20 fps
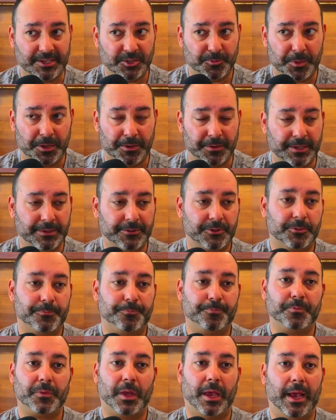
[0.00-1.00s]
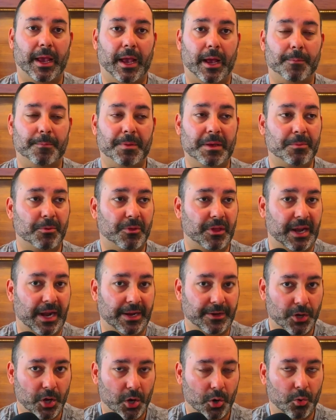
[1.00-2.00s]
experience and people
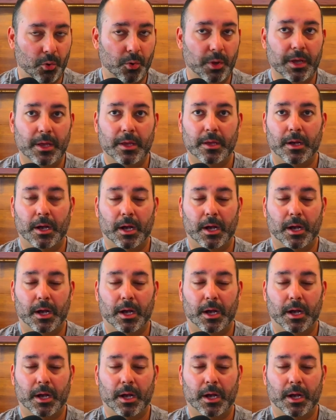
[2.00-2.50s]
that I know,